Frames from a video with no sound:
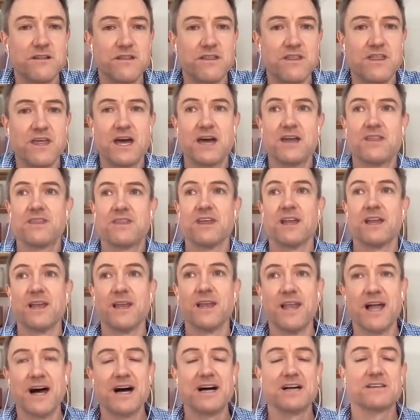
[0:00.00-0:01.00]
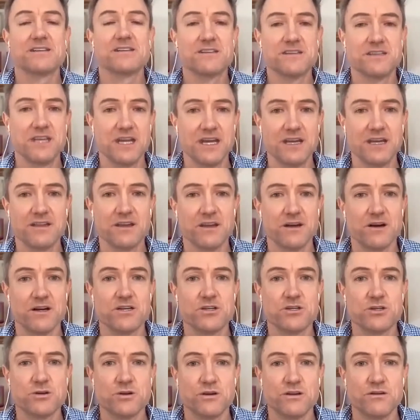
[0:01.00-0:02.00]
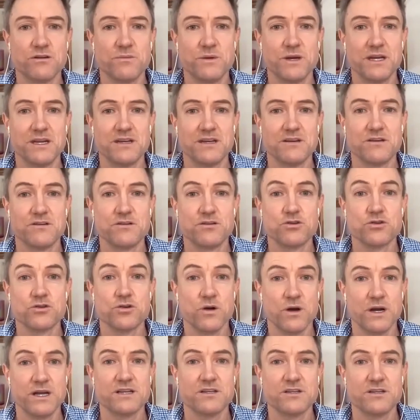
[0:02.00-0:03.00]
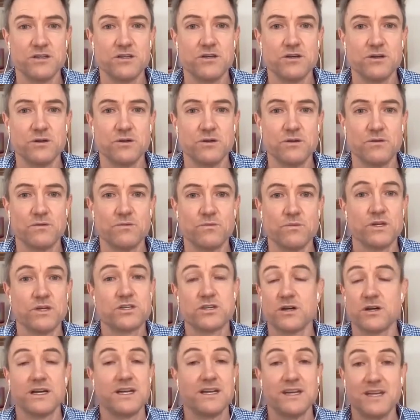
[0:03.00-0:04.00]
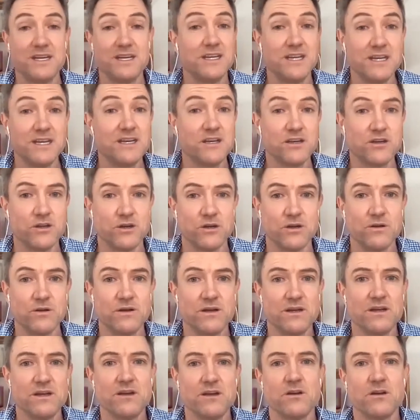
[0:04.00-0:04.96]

that the last thing that I should have been trying to do, which he didn't do,